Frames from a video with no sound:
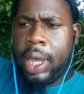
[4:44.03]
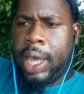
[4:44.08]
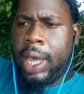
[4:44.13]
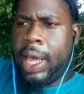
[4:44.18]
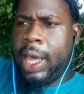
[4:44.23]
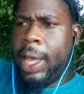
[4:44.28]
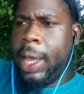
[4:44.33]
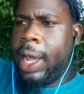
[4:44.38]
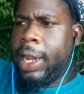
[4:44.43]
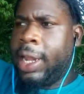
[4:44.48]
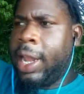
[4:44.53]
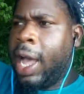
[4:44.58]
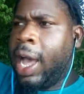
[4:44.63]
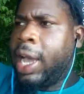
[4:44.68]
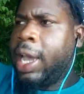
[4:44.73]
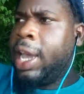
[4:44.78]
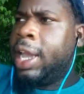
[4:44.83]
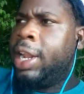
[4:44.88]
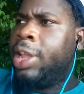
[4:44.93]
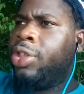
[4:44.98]
Dark
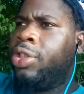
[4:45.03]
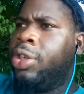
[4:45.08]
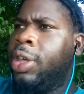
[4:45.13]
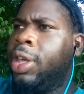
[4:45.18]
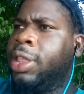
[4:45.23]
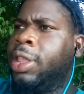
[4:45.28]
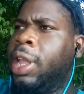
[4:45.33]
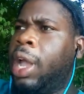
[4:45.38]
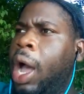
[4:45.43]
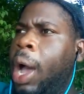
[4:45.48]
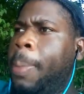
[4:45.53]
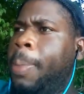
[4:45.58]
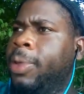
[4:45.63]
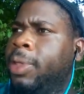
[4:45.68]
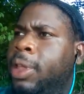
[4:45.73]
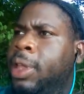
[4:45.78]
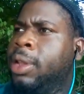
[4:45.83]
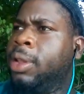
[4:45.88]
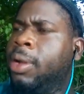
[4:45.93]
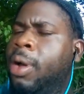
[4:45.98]
energy is the opposite
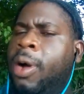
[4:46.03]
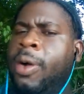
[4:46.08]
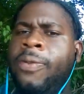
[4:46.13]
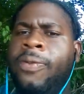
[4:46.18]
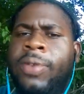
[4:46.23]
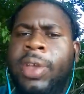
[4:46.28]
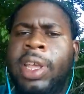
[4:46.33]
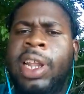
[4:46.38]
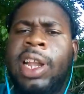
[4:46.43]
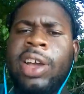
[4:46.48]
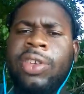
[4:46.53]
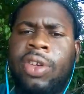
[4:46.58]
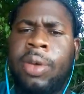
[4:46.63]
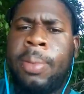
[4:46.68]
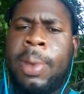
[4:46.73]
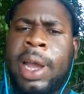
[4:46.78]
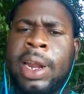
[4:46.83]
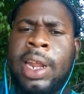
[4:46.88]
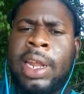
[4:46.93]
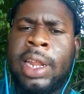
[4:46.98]
of
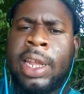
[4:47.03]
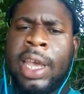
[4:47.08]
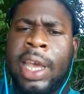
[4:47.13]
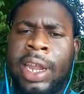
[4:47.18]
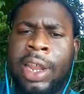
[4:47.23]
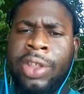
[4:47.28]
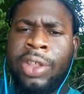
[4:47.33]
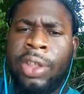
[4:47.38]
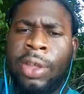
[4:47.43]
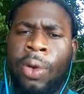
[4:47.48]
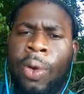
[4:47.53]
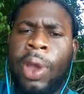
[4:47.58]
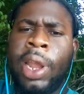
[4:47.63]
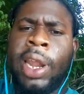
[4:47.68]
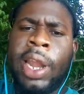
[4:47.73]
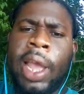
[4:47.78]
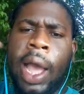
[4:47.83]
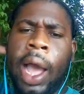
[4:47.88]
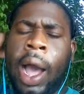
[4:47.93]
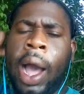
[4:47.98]
electromagnetic energy or
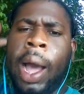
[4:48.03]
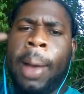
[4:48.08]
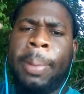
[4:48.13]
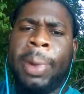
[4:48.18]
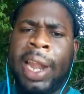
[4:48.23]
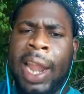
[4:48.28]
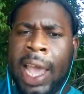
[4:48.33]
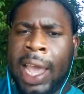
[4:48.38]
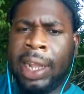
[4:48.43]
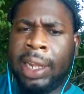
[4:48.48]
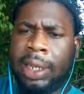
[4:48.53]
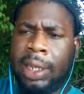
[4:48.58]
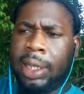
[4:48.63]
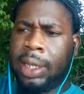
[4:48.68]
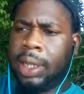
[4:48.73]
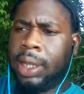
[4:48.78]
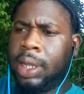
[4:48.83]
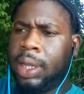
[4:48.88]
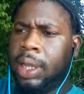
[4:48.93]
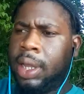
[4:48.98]
light,
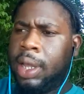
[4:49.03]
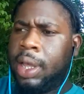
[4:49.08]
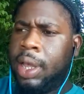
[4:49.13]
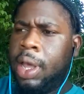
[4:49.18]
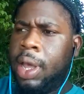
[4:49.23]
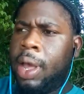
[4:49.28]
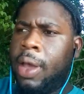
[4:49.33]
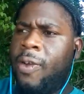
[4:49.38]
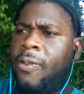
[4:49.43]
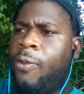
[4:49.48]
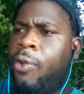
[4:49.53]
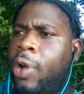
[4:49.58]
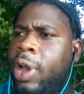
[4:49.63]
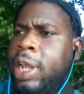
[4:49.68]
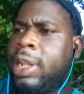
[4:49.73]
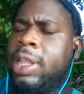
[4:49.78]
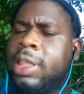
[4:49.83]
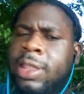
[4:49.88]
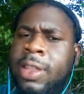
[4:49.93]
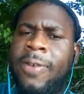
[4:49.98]
for it is
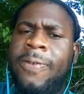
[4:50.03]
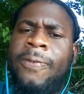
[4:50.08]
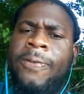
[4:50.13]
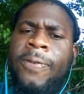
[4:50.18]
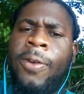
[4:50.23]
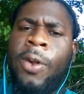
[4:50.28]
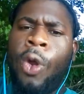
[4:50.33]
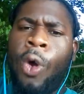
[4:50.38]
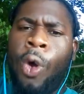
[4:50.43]
the flow